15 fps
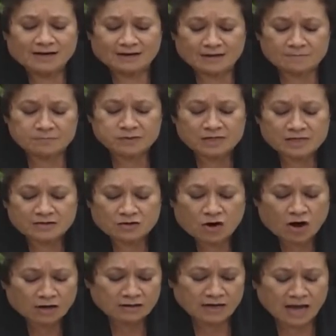a complete
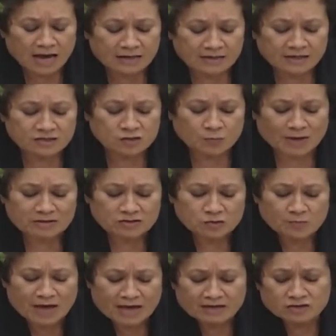online expense
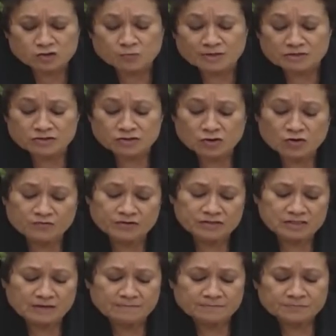management service.